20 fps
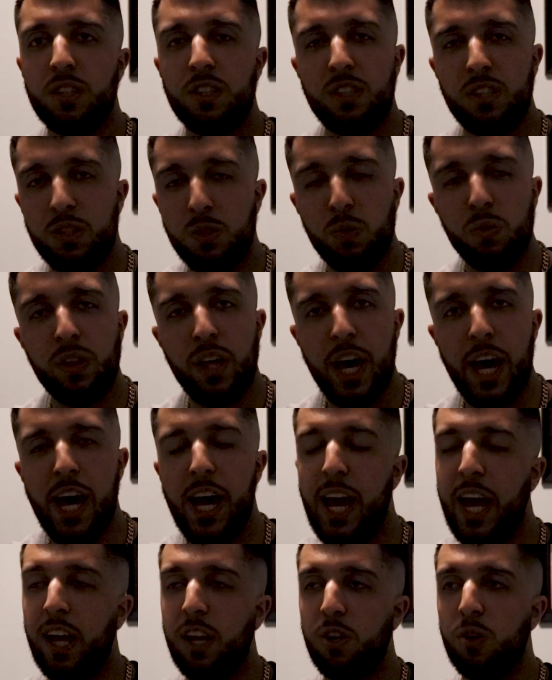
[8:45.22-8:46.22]
to
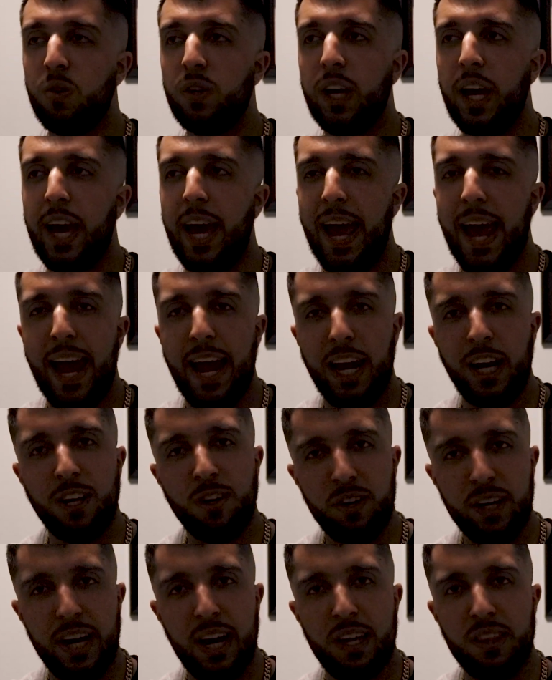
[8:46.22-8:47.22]
that and you get
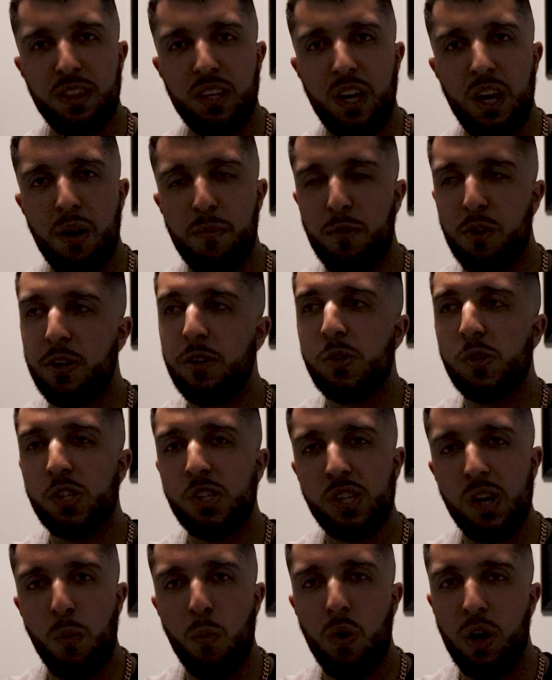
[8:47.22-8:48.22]
angry at them or you're
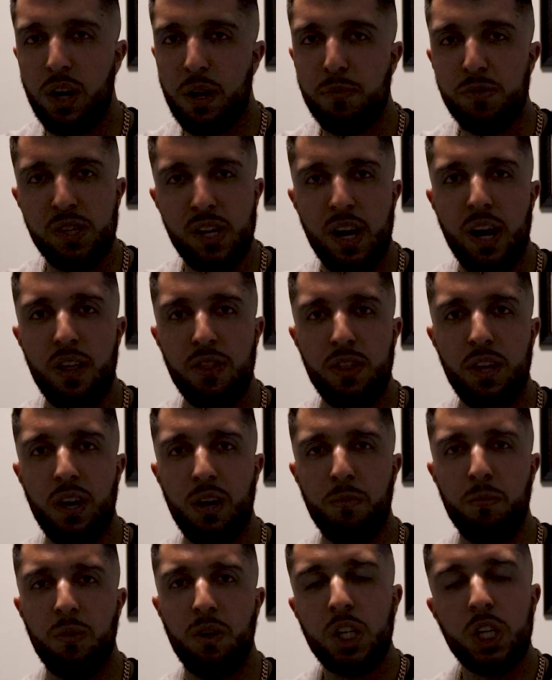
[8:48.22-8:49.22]
somewhat upset at
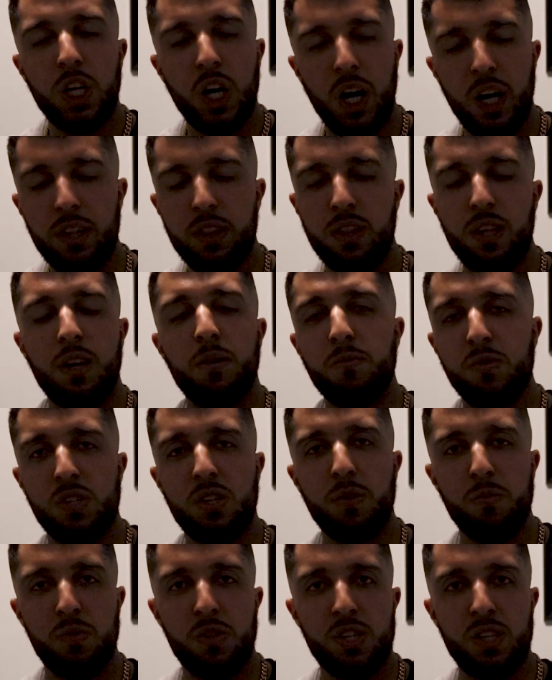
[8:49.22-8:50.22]
them, cut them
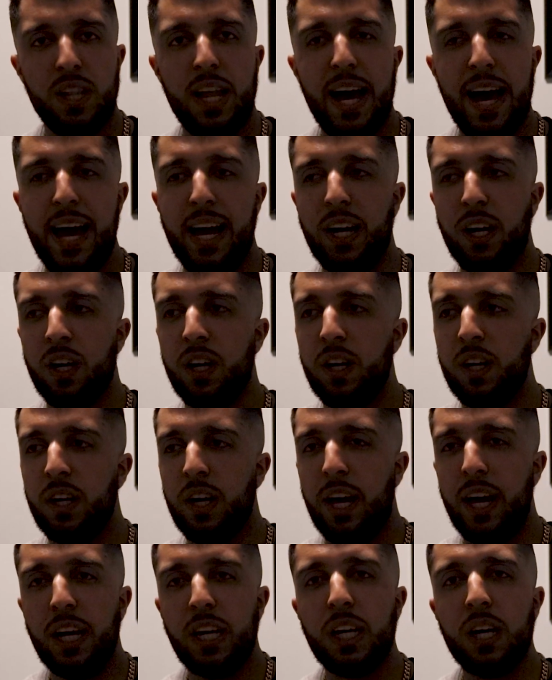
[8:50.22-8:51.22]
some slack
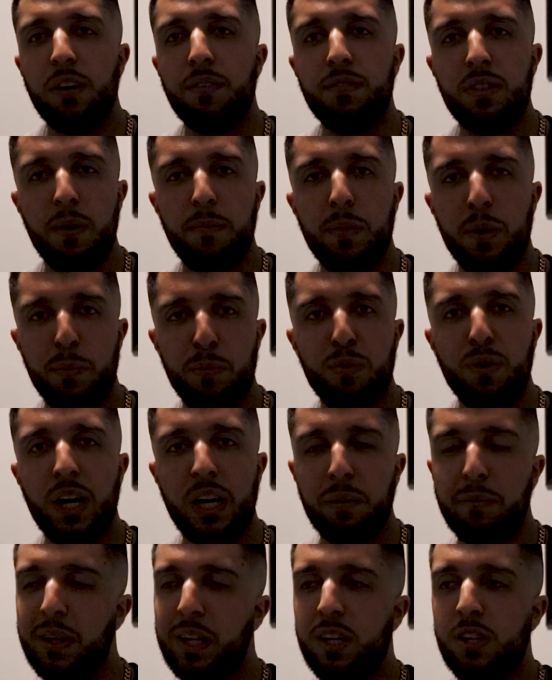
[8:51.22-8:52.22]
and give them a
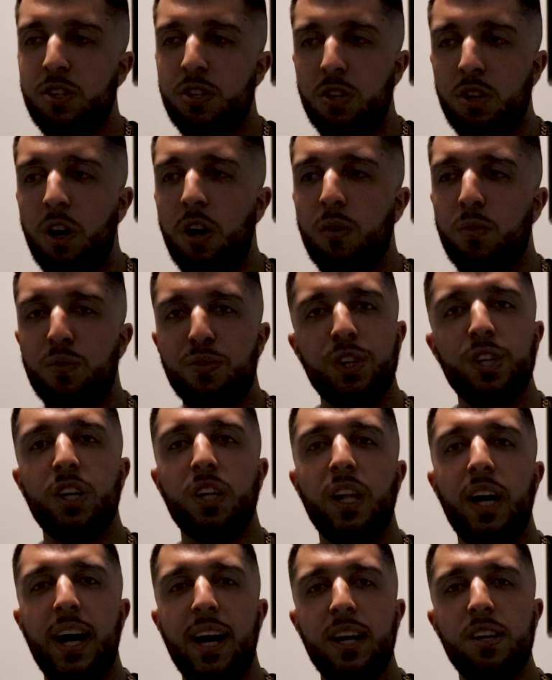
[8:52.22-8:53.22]
break, because you don't
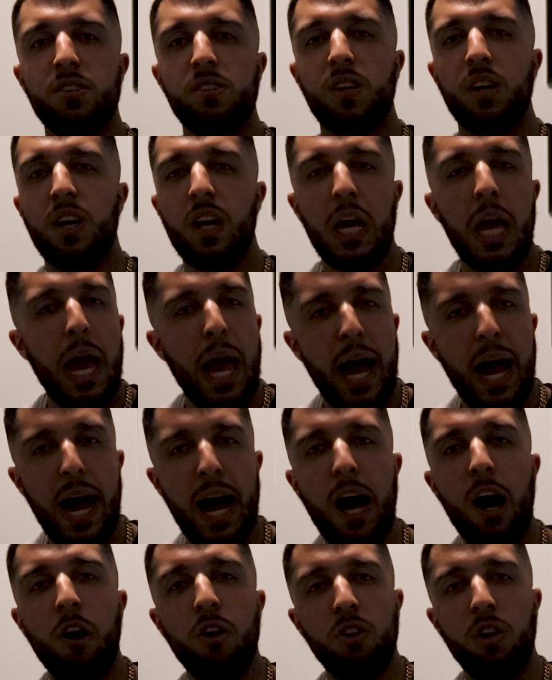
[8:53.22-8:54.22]
realize
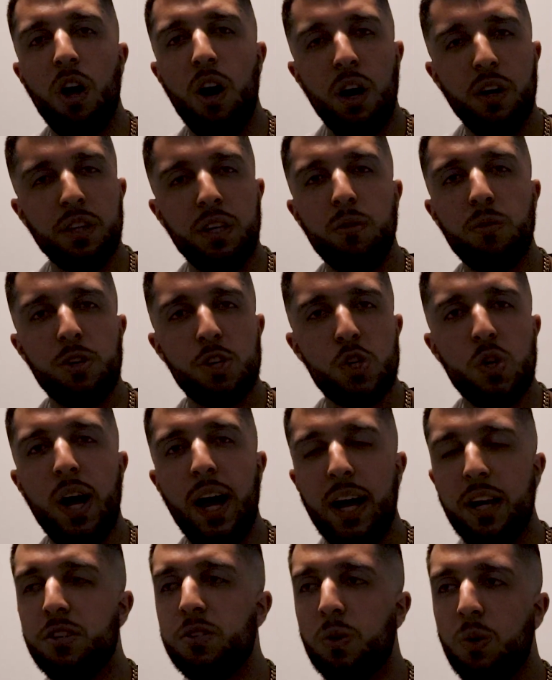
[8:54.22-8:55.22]
how long they were
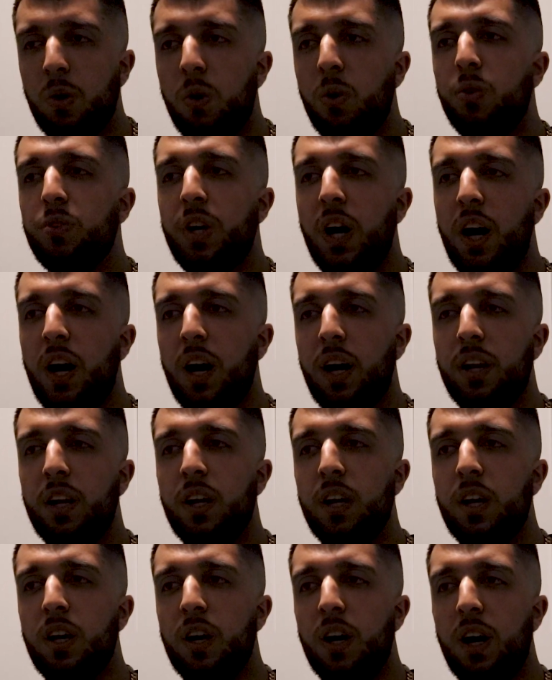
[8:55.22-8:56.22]
trying to hold on
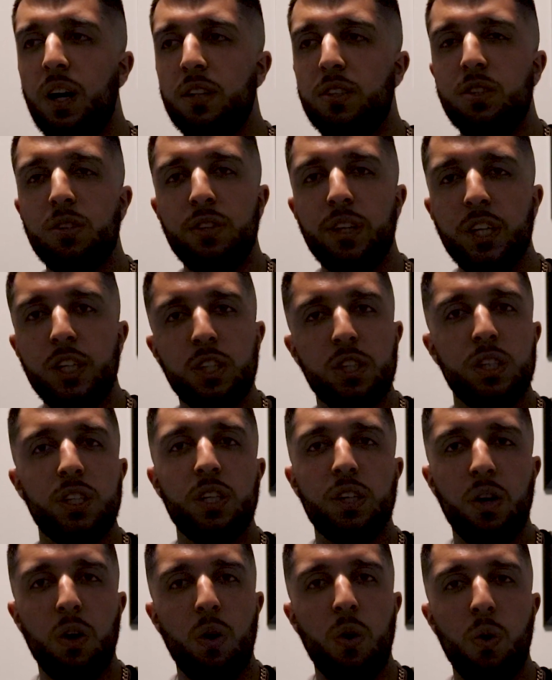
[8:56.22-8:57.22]
until they
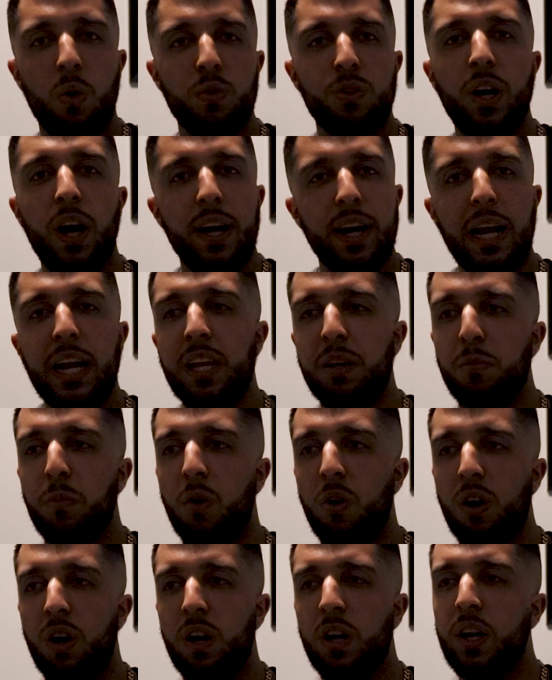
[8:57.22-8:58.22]
couldn't hold on
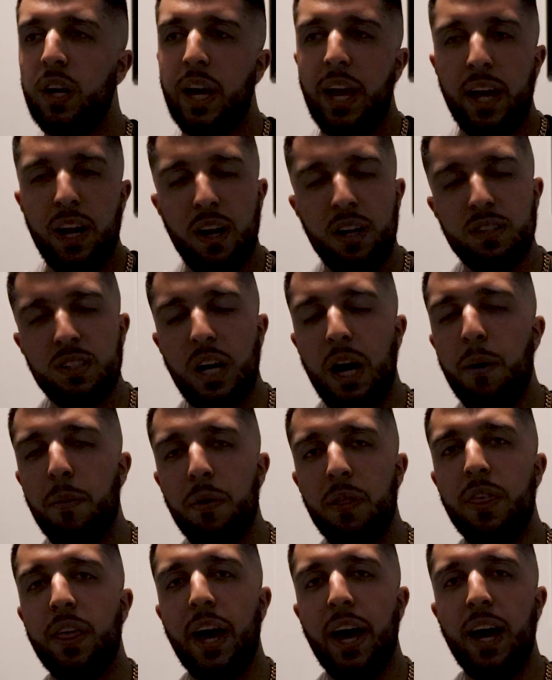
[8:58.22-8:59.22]
anymore. And on top
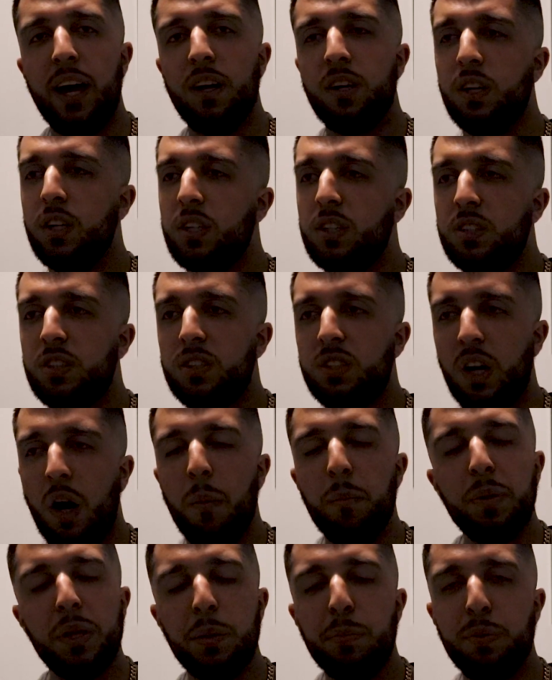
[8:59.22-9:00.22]
of that,
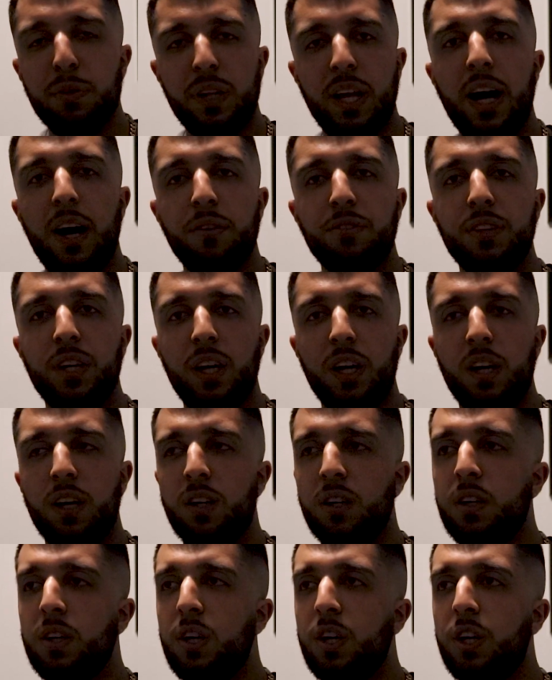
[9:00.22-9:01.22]
some people out
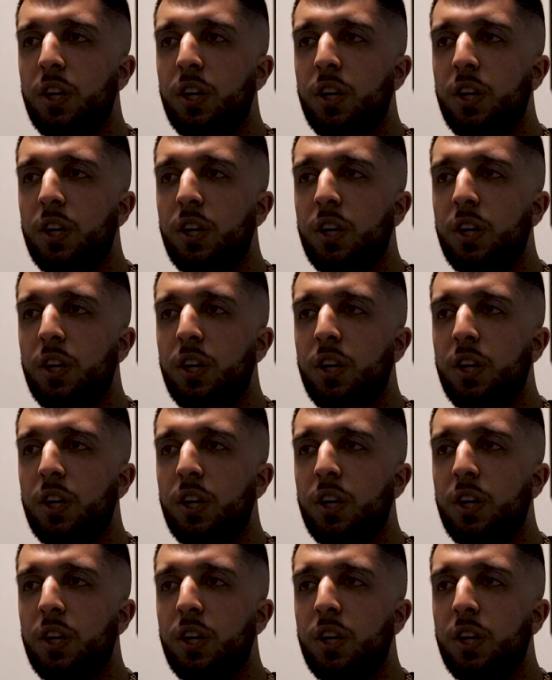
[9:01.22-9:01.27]
there,